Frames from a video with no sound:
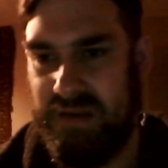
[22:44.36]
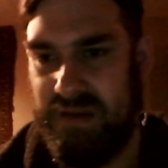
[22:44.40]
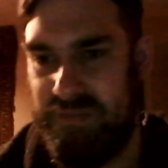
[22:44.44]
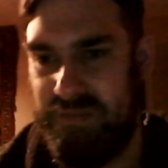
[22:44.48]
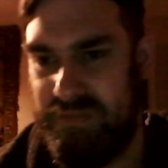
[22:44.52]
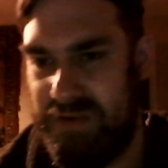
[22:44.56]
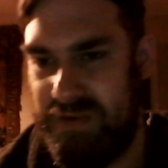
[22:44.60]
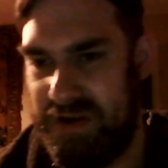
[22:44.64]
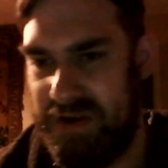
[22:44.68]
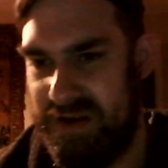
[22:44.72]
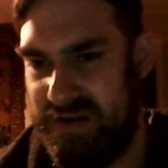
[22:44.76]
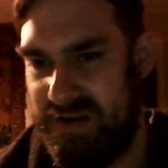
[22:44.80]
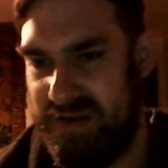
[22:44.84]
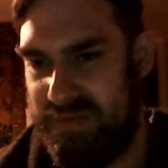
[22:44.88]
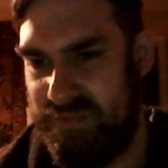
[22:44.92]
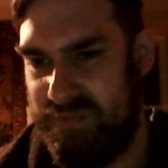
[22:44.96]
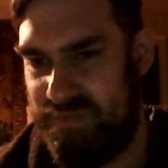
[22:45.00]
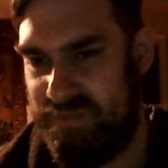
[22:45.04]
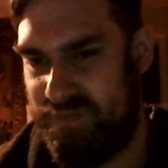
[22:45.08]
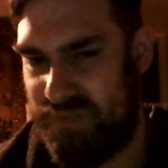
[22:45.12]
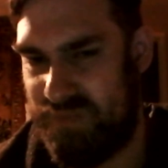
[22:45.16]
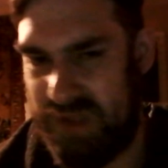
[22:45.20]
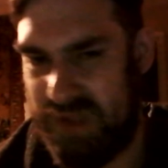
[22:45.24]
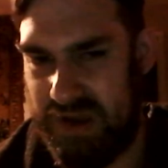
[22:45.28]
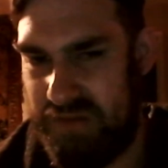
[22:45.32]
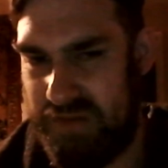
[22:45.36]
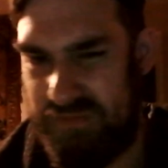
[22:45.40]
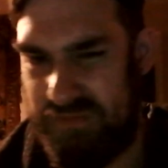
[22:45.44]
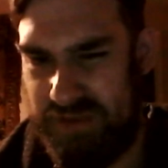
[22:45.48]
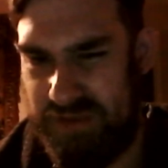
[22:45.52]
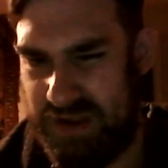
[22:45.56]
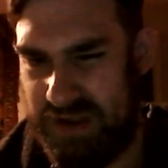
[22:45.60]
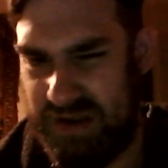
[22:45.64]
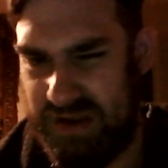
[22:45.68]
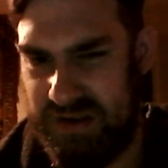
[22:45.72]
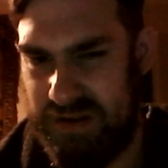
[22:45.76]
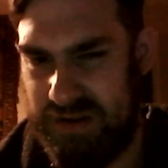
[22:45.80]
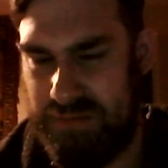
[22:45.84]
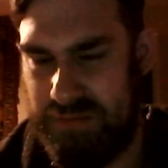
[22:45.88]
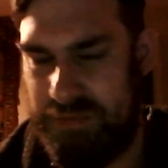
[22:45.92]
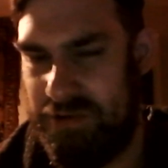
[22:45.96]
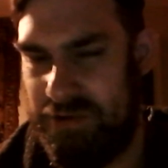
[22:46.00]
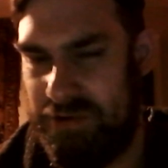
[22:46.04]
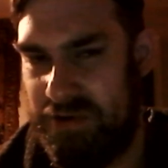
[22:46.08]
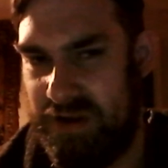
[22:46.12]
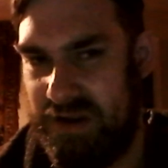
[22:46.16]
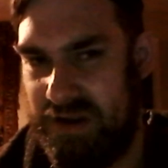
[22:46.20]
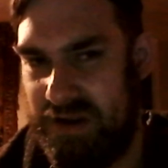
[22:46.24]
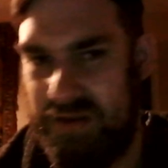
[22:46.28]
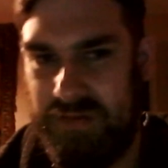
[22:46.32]
But I think the
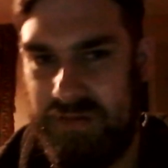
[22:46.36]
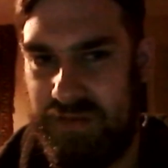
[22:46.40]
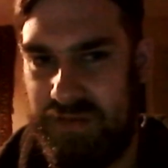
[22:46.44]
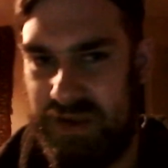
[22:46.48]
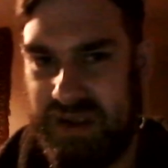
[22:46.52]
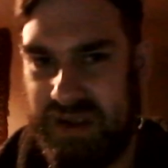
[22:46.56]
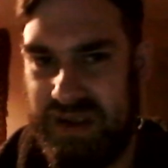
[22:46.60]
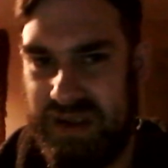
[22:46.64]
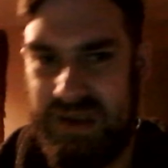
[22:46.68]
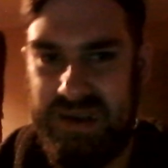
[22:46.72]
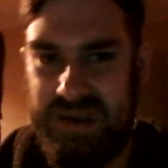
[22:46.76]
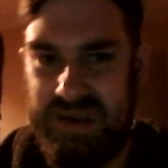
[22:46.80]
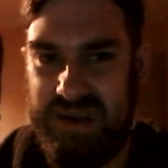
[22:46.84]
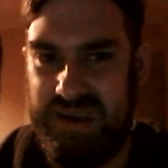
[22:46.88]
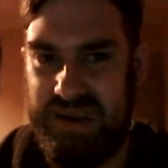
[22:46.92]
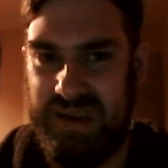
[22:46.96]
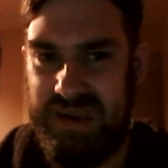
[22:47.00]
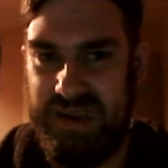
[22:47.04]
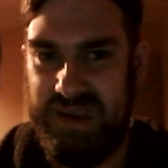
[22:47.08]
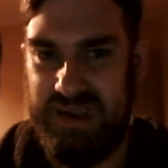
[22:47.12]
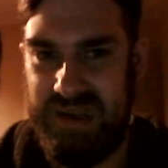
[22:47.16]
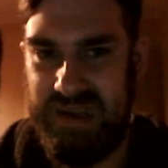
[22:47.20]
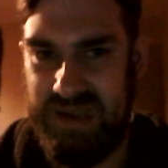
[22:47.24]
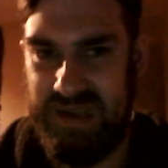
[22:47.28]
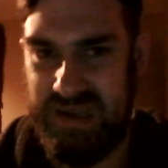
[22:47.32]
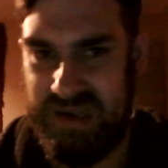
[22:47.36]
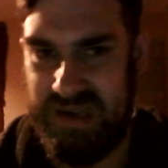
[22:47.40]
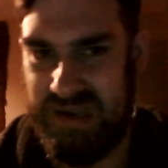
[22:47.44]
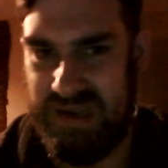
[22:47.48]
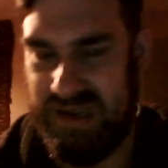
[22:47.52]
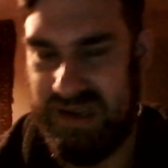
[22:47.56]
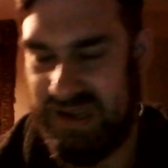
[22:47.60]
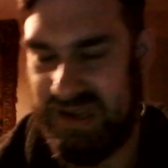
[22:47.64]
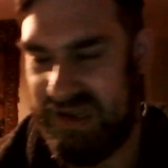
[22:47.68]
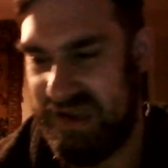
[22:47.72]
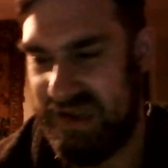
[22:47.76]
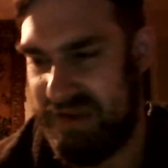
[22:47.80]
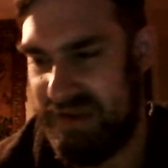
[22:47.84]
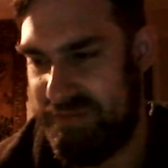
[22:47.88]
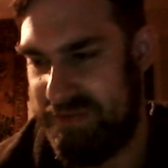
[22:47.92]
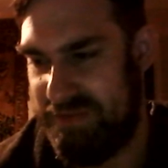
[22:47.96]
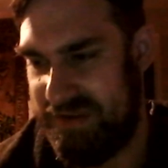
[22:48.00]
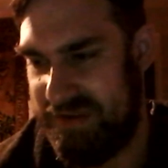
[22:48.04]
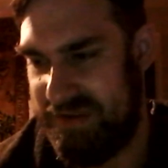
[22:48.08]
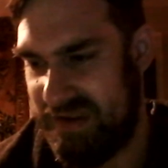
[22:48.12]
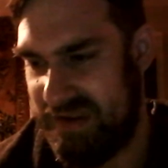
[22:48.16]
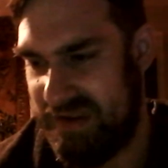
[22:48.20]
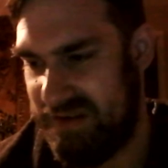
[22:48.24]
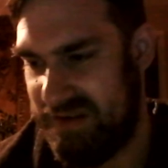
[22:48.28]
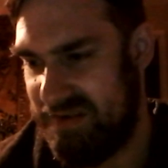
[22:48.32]
point of it in this
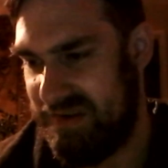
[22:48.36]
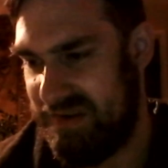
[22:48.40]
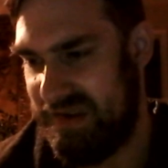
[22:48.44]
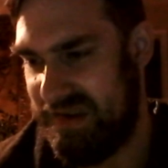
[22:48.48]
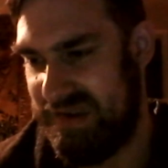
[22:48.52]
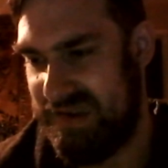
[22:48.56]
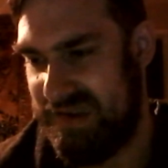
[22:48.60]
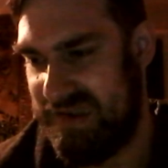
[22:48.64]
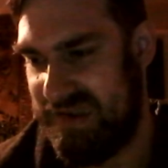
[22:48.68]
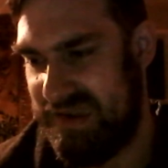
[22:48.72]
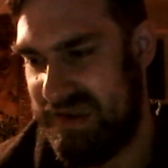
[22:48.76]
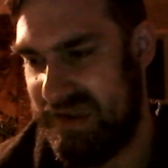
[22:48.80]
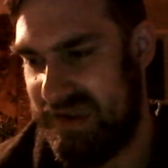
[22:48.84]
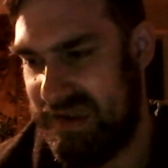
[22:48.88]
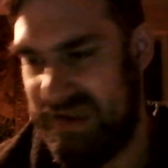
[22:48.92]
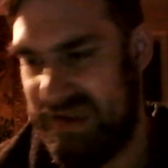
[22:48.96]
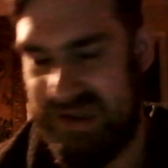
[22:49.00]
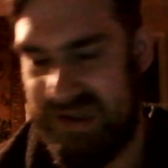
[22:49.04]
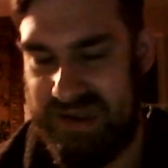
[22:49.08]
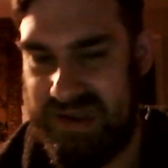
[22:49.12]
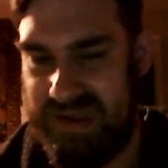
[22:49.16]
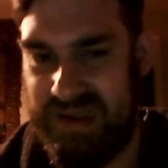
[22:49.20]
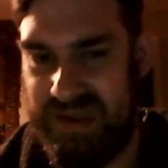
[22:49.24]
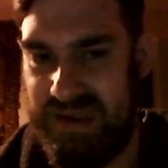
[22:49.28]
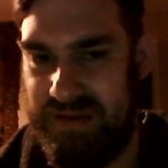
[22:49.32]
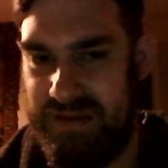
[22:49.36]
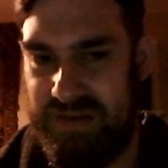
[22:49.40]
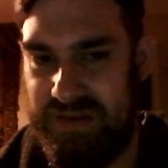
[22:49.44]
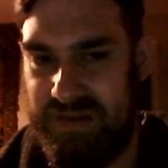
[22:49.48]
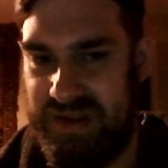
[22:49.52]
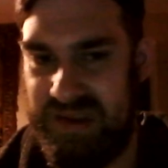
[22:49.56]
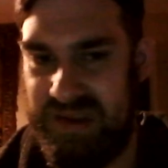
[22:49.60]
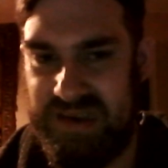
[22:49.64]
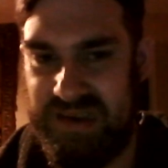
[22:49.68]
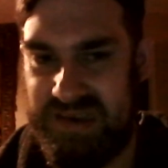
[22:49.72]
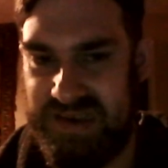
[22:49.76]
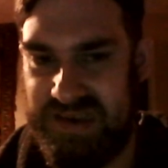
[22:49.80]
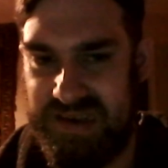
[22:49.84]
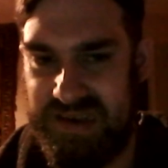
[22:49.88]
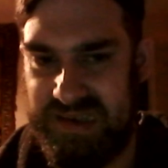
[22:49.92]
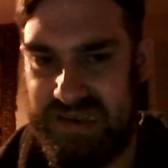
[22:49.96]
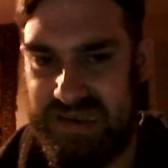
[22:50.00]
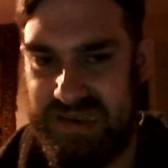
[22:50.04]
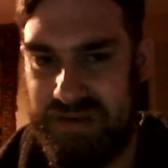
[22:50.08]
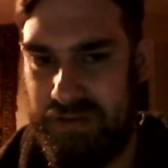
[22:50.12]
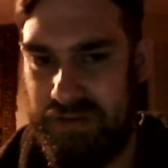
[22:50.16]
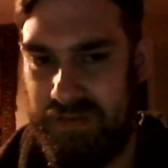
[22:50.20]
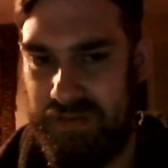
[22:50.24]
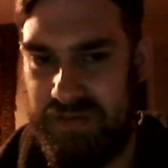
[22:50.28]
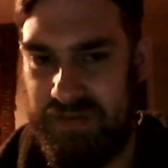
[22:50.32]
episode is then it just
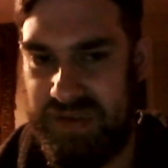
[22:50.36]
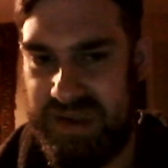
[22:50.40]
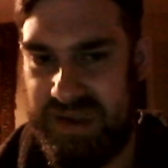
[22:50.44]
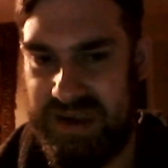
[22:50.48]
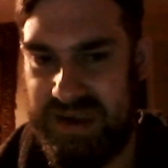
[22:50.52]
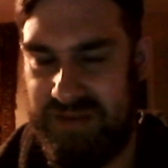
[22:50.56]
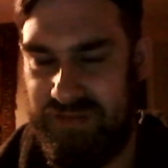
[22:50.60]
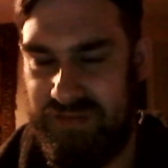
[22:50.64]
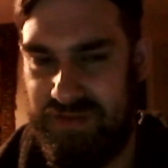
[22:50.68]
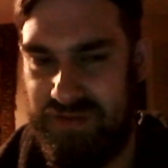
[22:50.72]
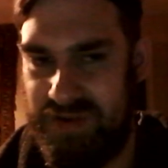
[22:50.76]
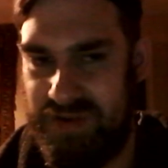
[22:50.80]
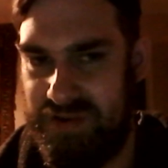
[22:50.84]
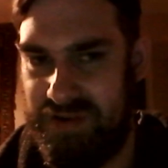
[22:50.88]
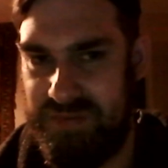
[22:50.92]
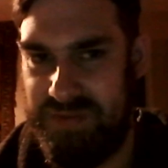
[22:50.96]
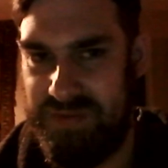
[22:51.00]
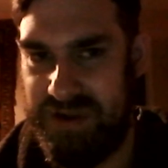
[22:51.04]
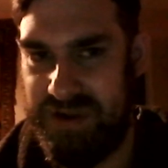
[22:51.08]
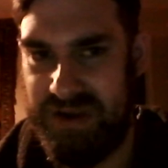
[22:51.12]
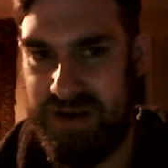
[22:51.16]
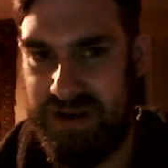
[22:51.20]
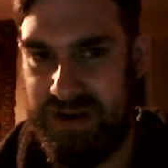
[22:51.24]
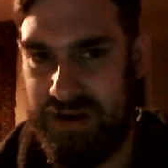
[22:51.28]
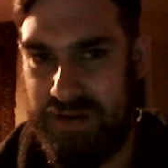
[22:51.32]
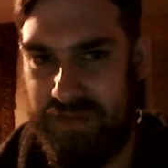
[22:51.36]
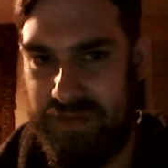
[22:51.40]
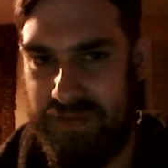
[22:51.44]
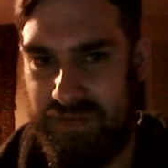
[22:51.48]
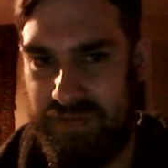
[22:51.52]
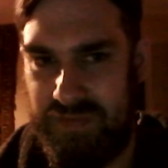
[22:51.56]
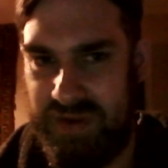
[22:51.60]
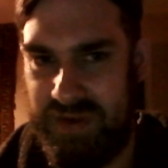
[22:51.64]
sort of set Ruby off.